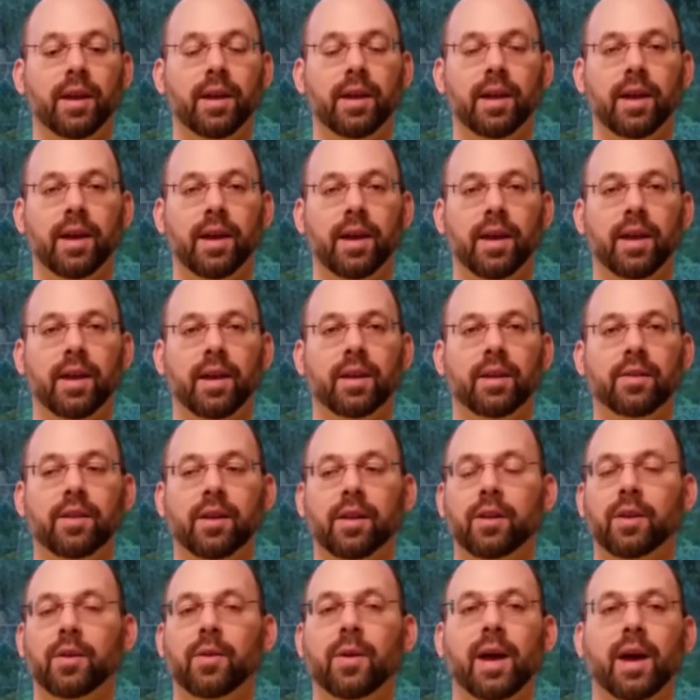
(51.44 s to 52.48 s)
and
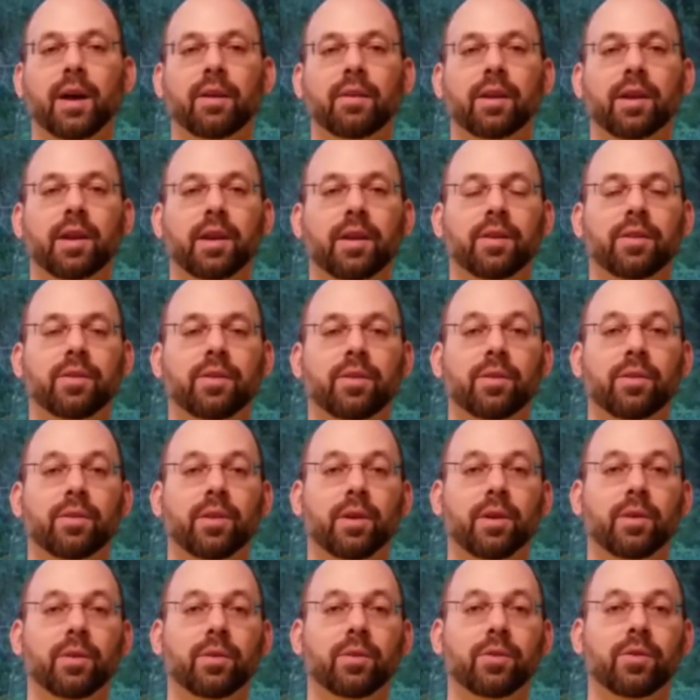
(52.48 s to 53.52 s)
telling you how to get into
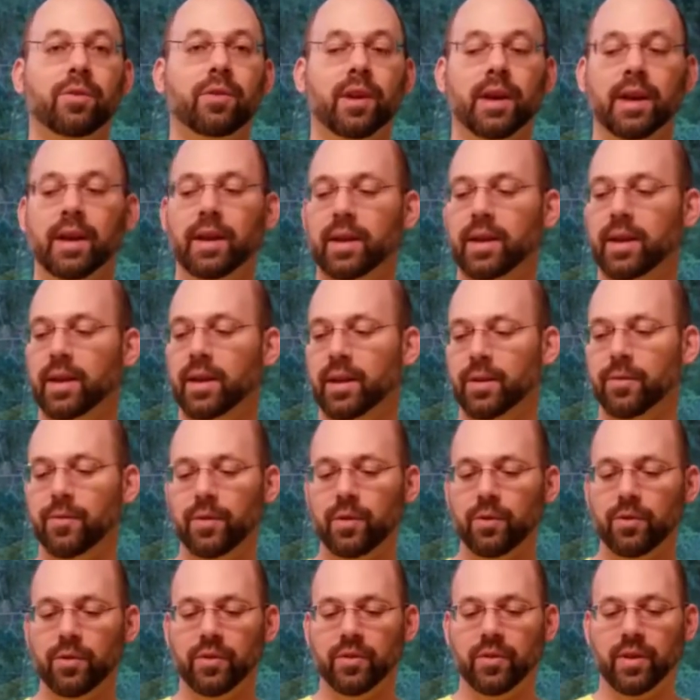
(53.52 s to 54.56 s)
those. And if
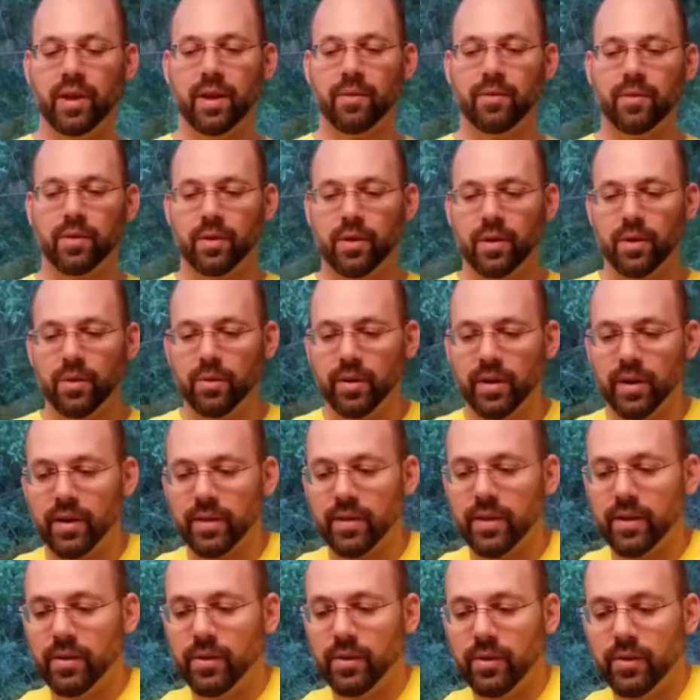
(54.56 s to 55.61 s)
you just have a
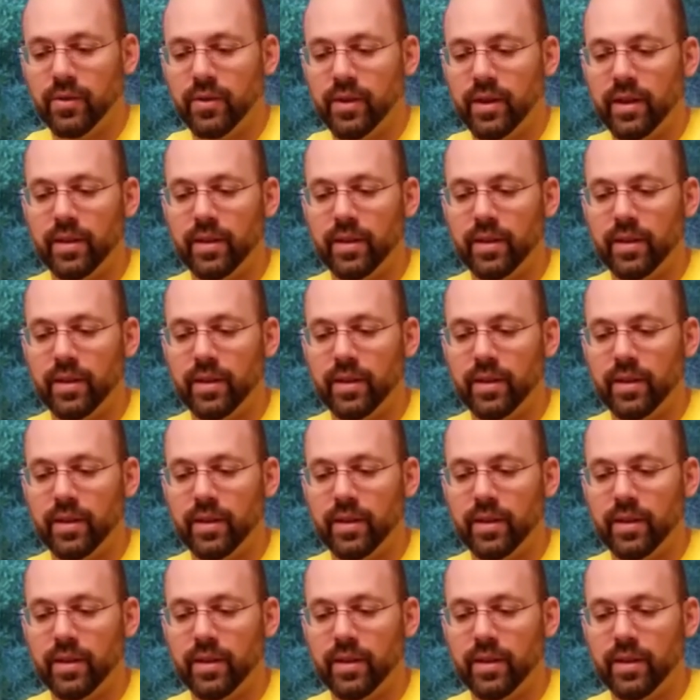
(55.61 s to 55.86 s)
coconut that looks like